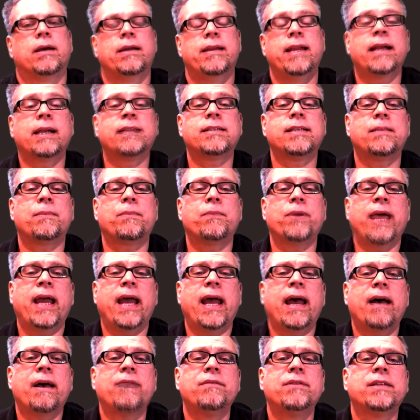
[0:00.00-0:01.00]
Next up, we
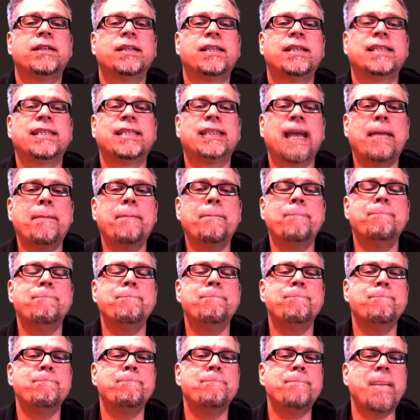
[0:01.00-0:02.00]
have the
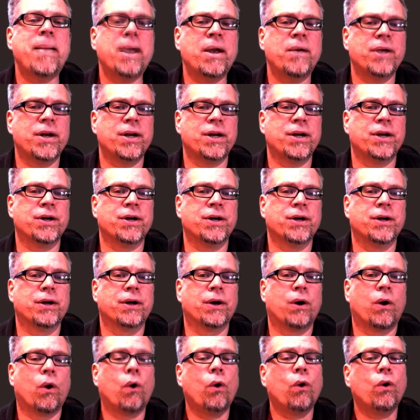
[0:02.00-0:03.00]
Submariner,
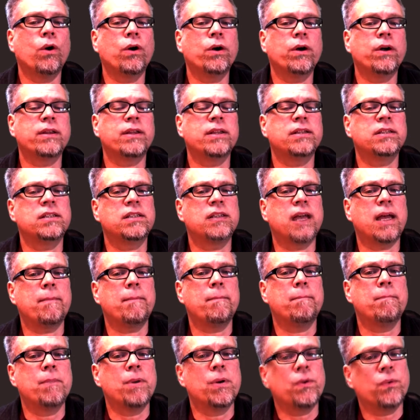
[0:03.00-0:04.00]
or the
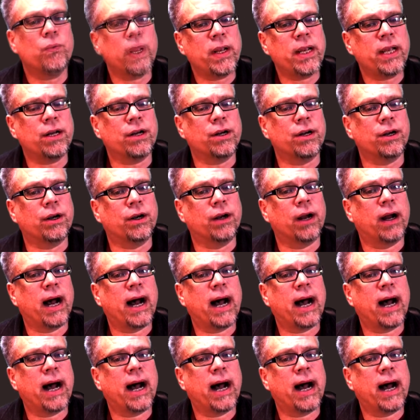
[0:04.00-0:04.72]
Submariner.